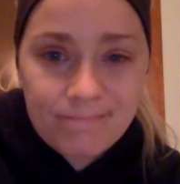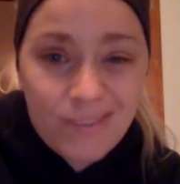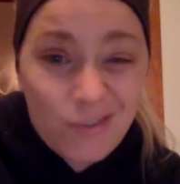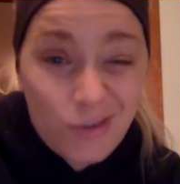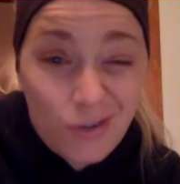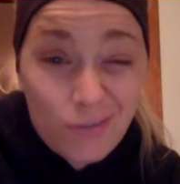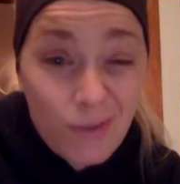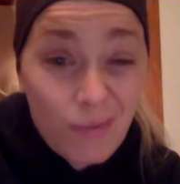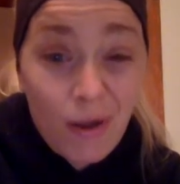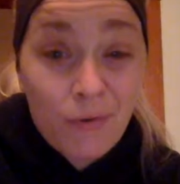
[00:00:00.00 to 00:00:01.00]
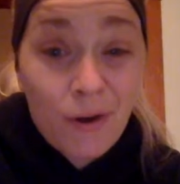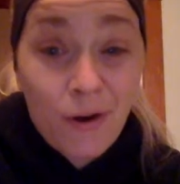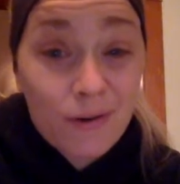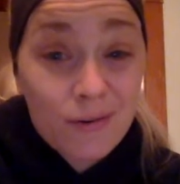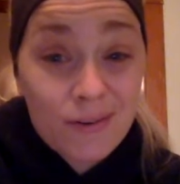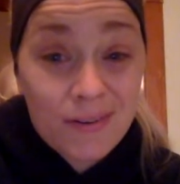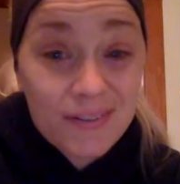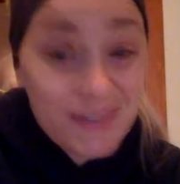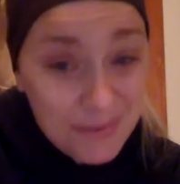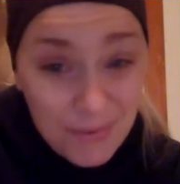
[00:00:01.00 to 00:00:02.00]
And trust me, my own heart
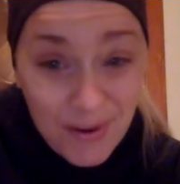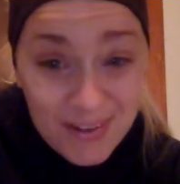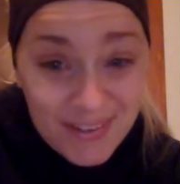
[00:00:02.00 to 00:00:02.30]
doesn't want